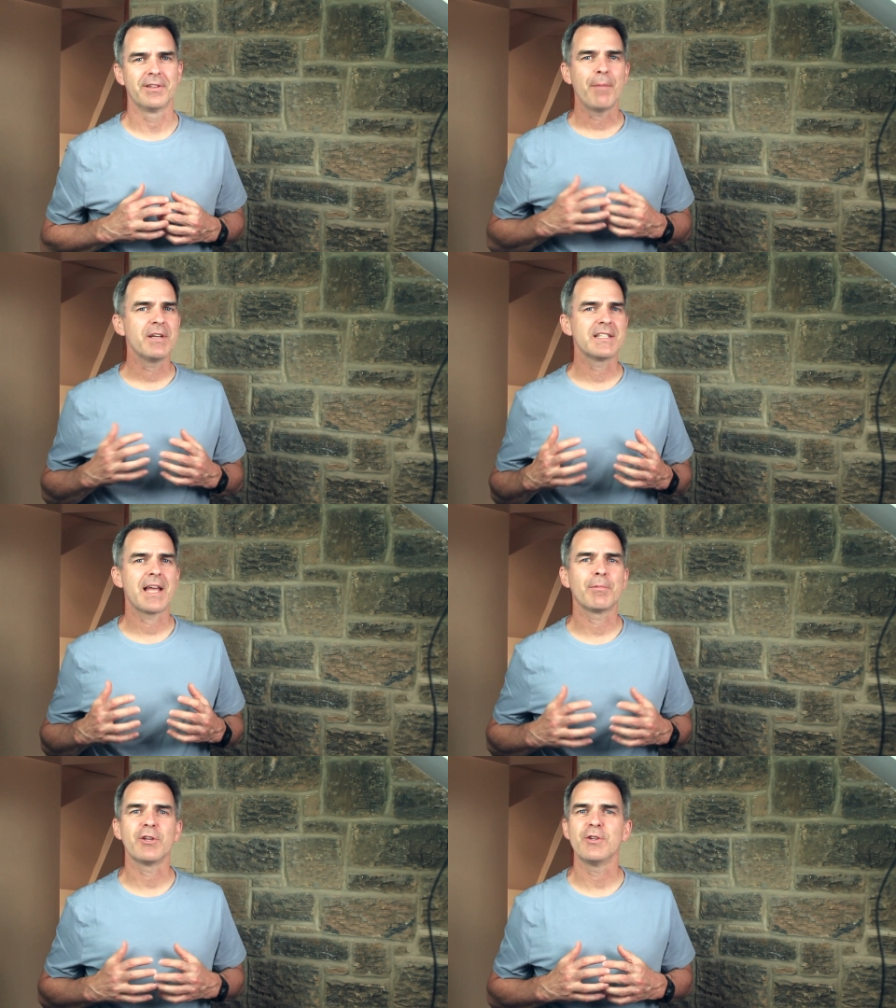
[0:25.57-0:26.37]
I've been a
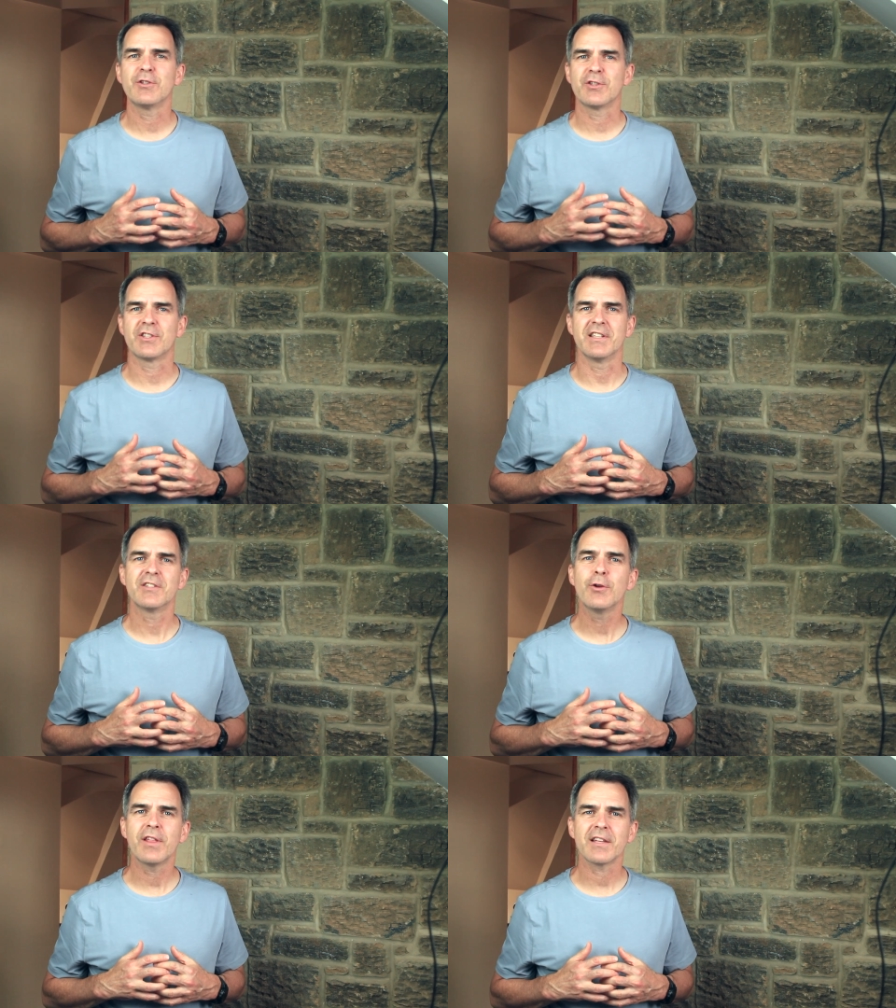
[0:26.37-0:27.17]
Tableau user since
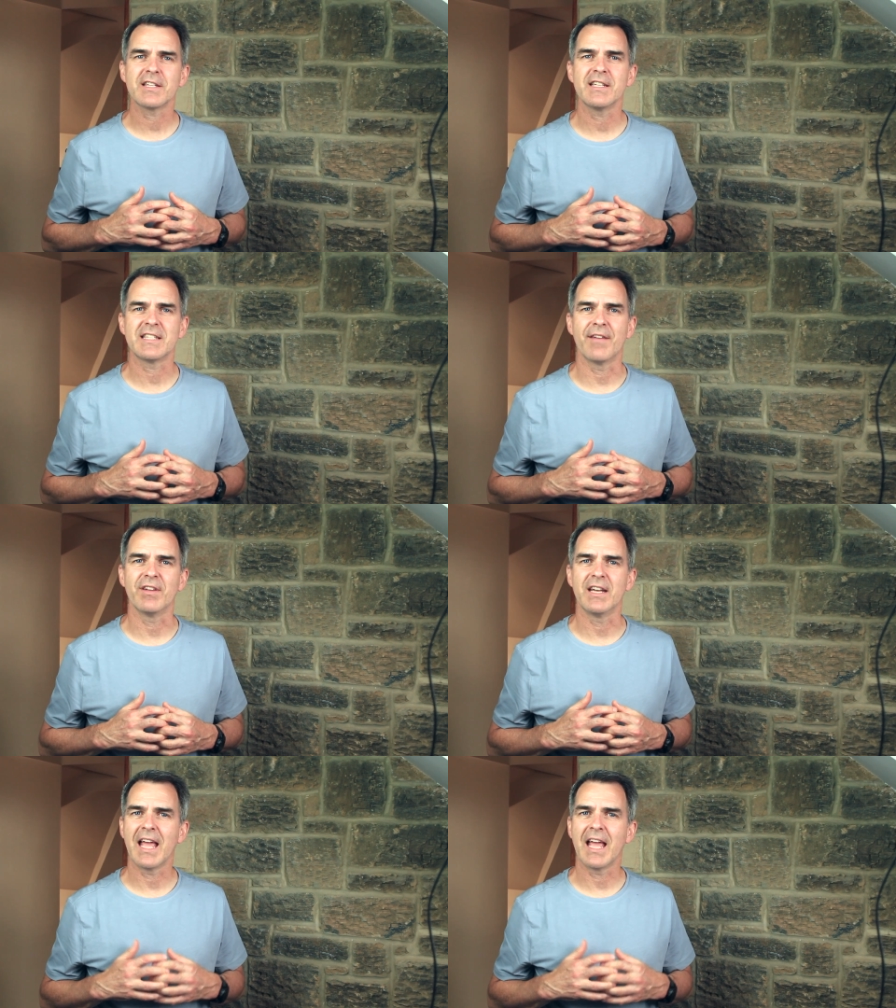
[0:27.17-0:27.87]
2007,